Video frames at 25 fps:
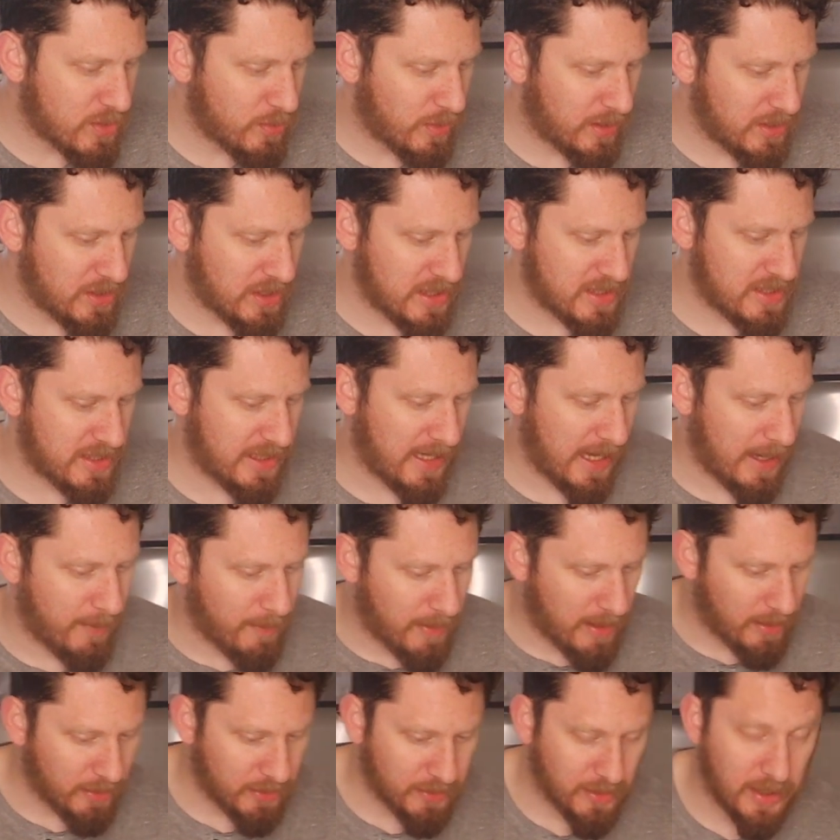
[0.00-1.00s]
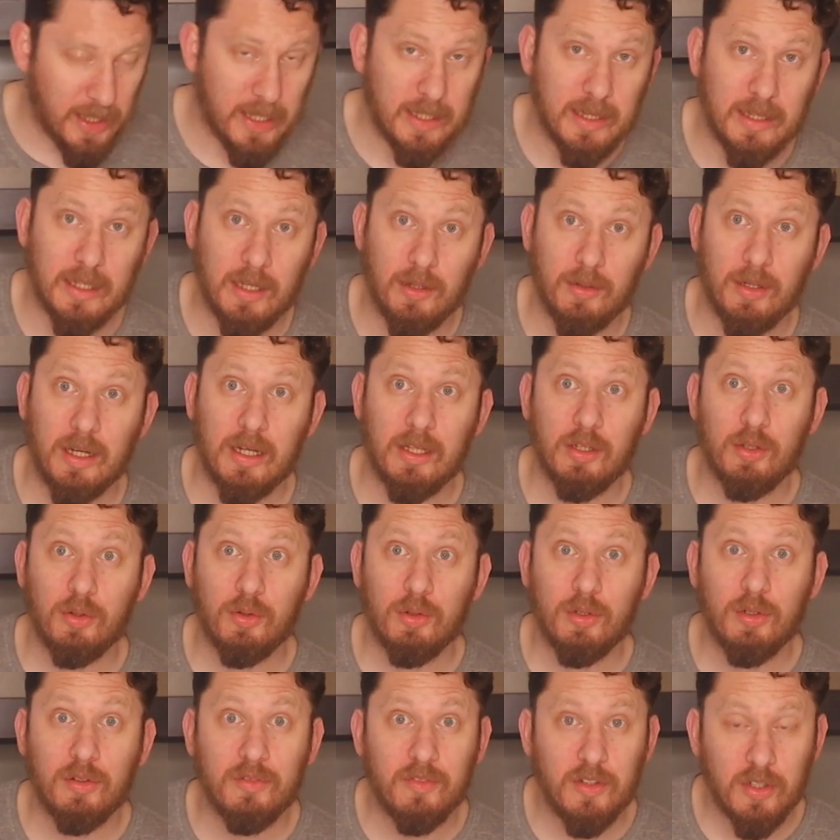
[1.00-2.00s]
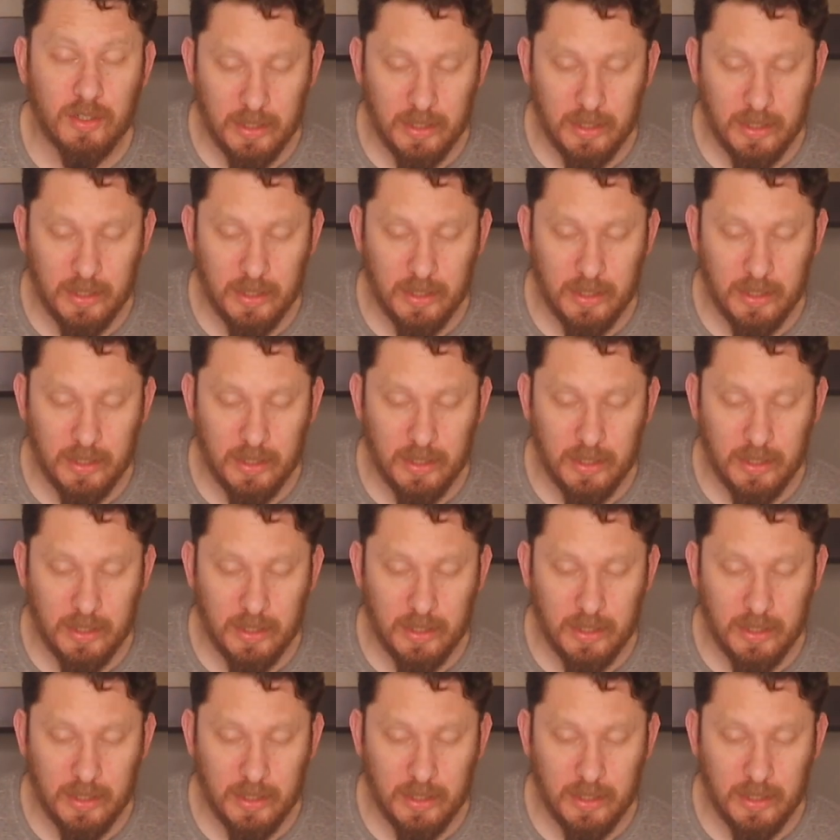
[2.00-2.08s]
one just came out right now. I don't know if you